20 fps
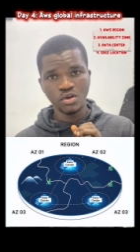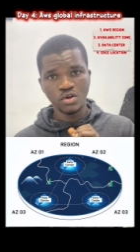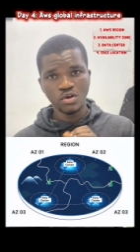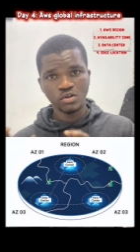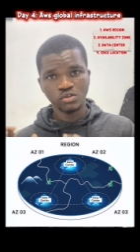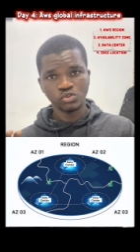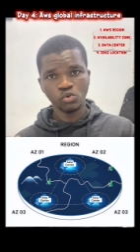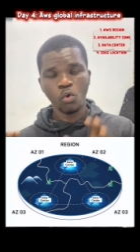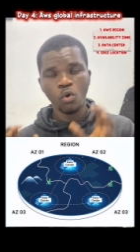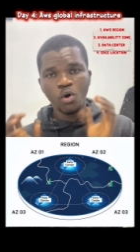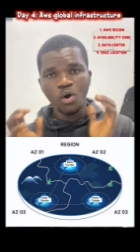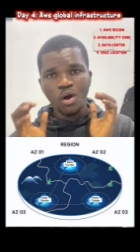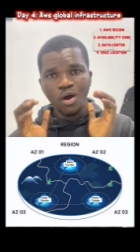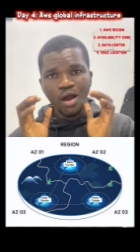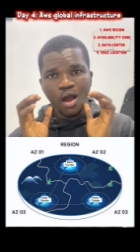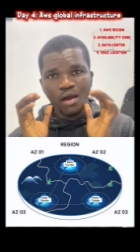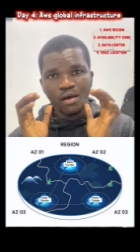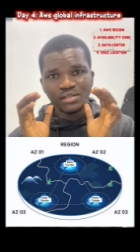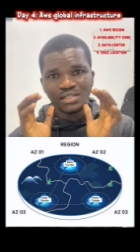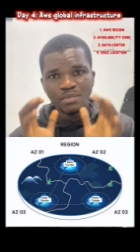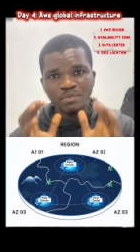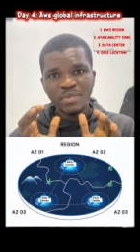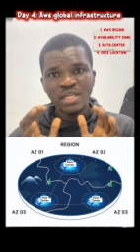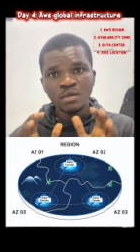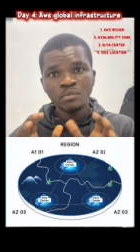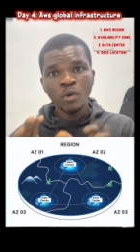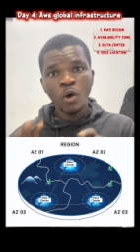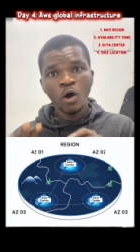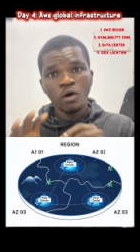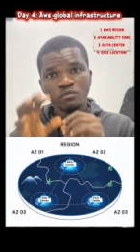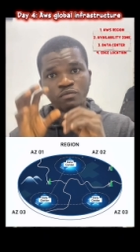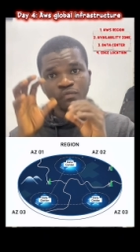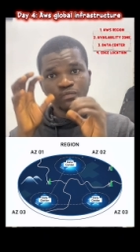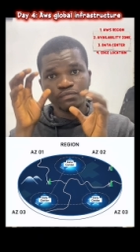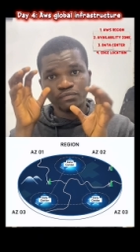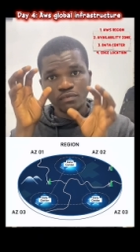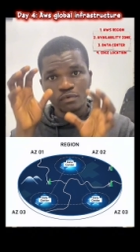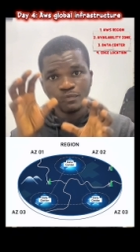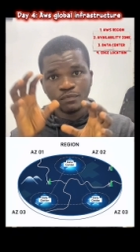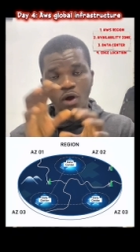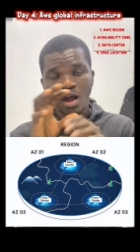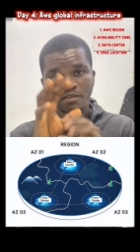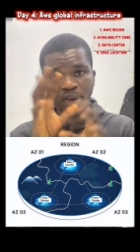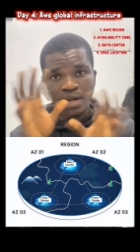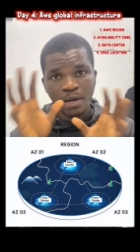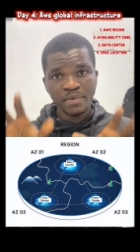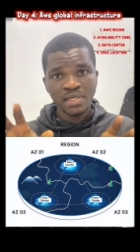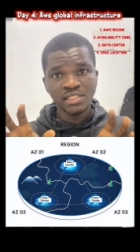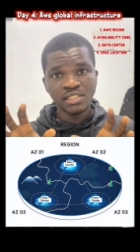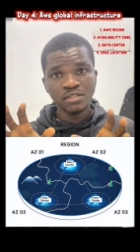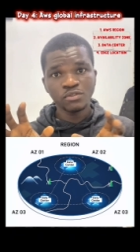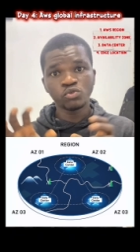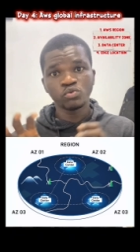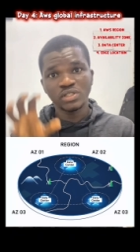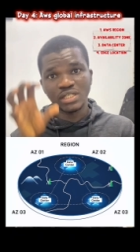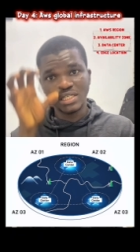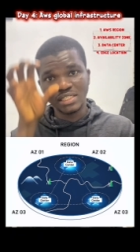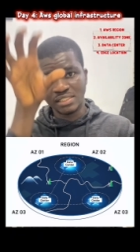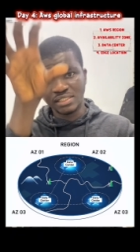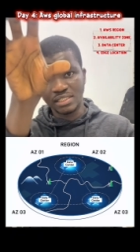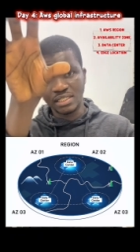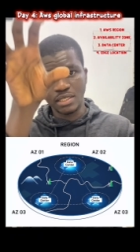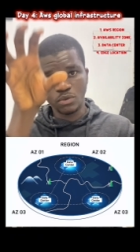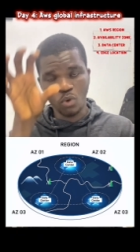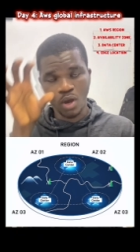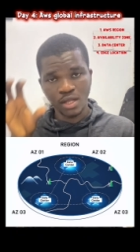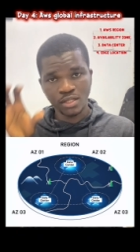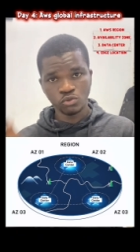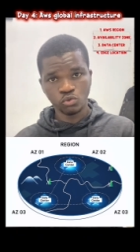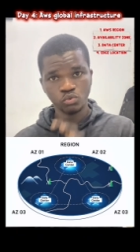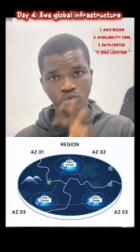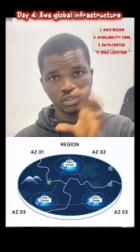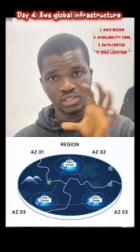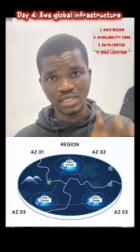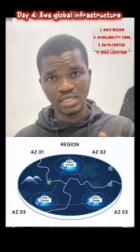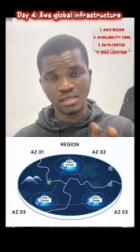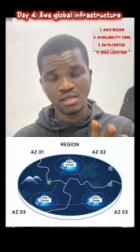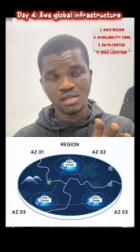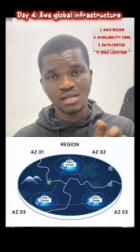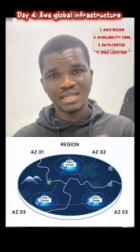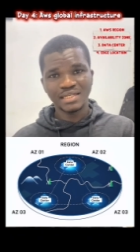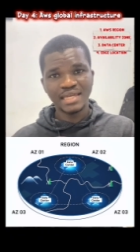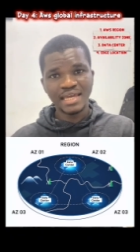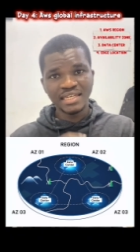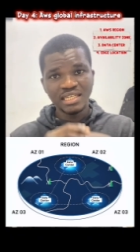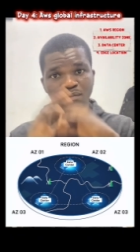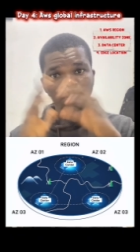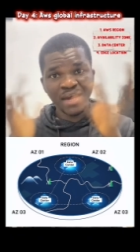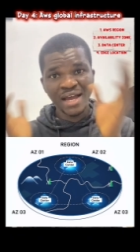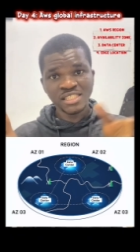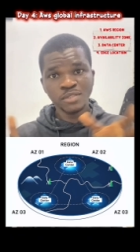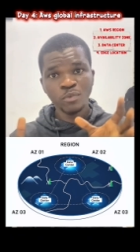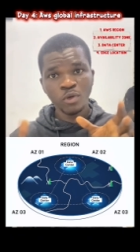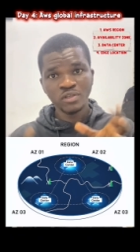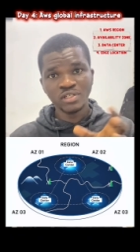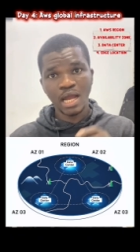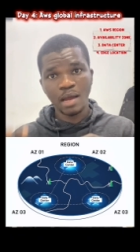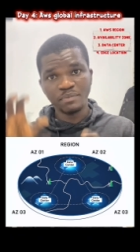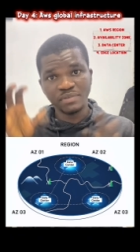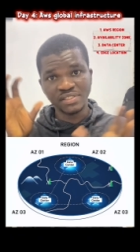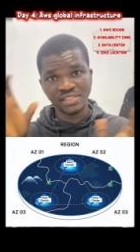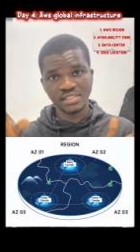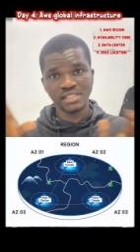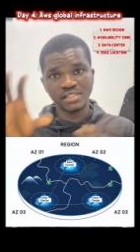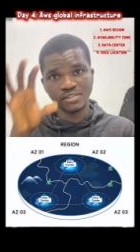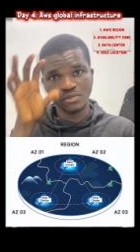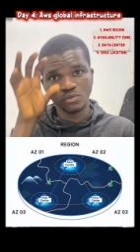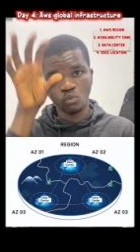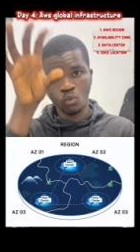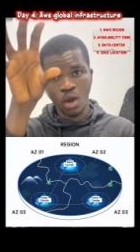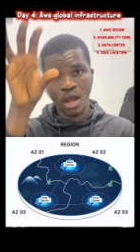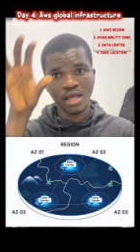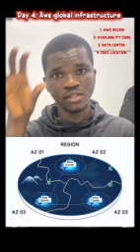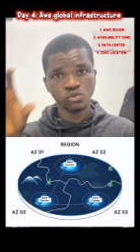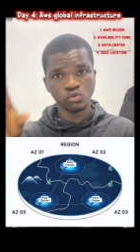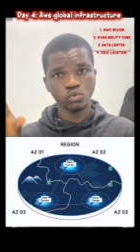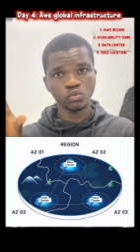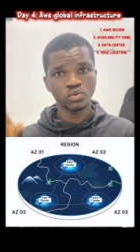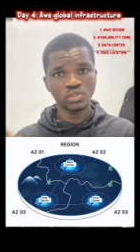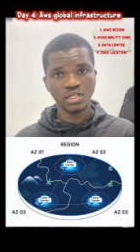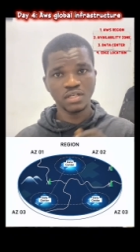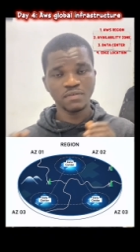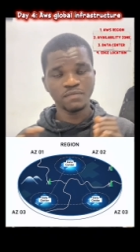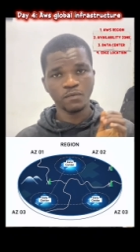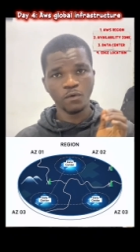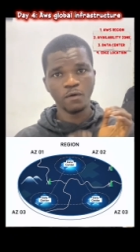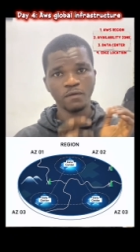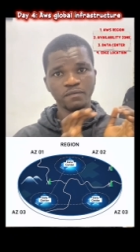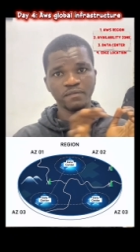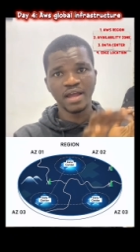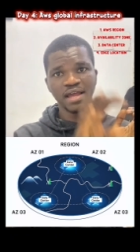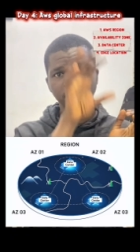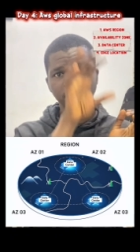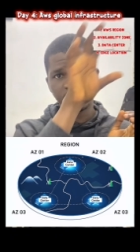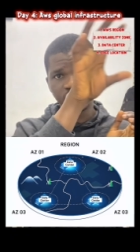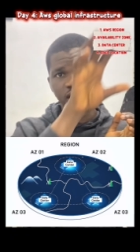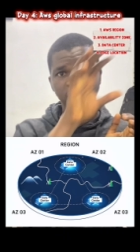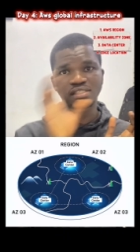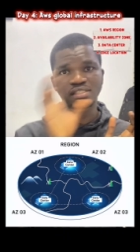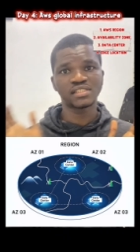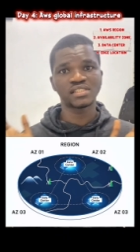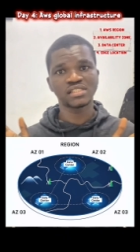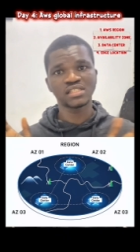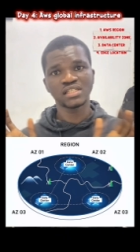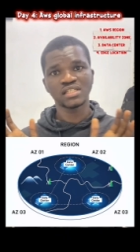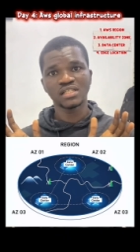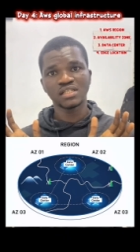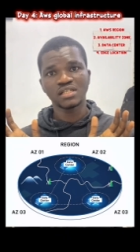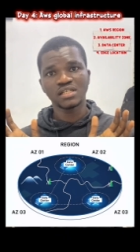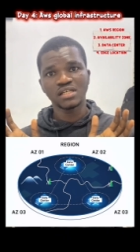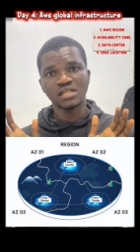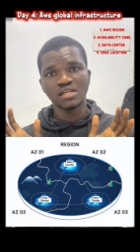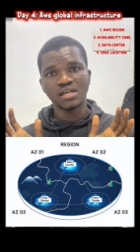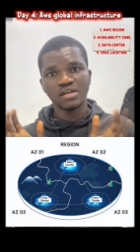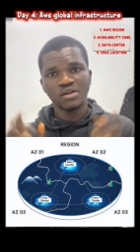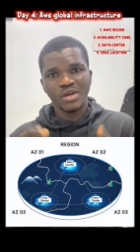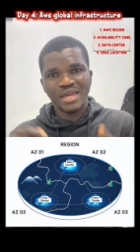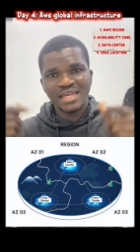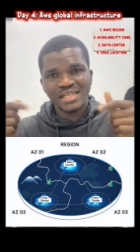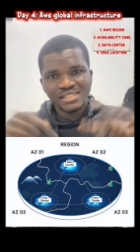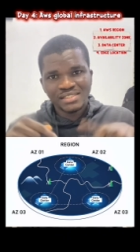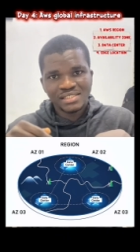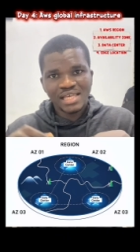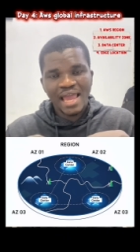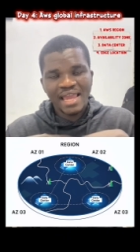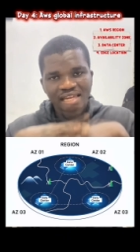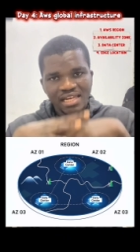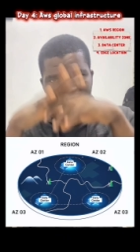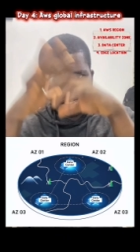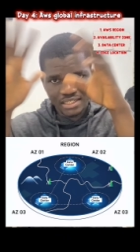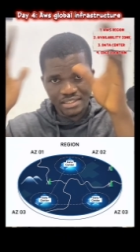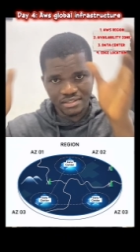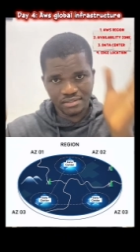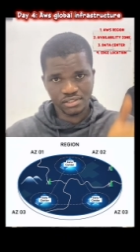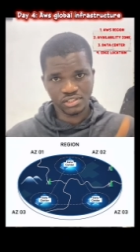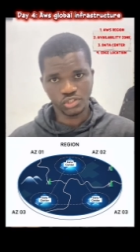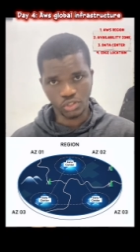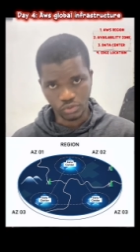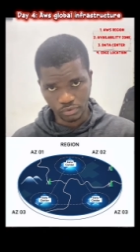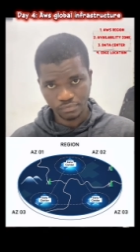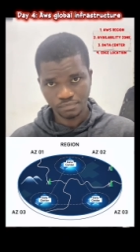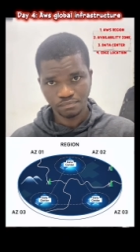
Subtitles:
So the minimum for availability zone is 3, 1, 2, 3. Then the maximum can be 6, 1, 2, 3, 4, 5, 6 inside the region.